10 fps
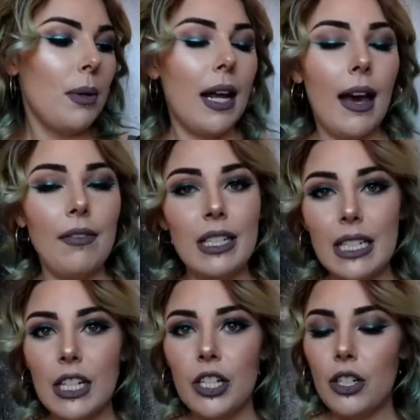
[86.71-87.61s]
but I have the
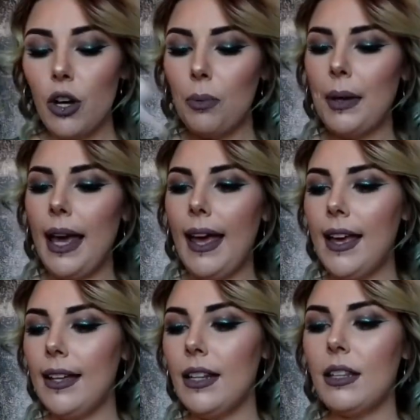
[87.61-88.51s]
dish soap
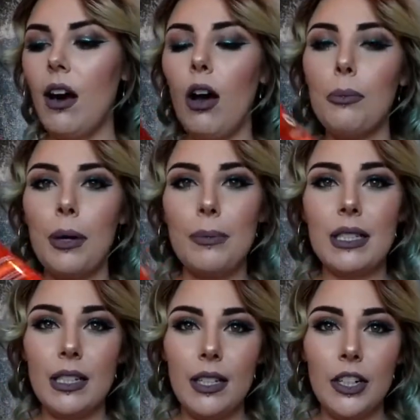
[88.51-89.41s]
and the
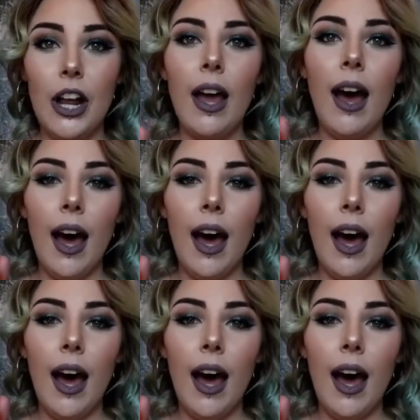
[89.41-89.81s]
all-purpose cleaner.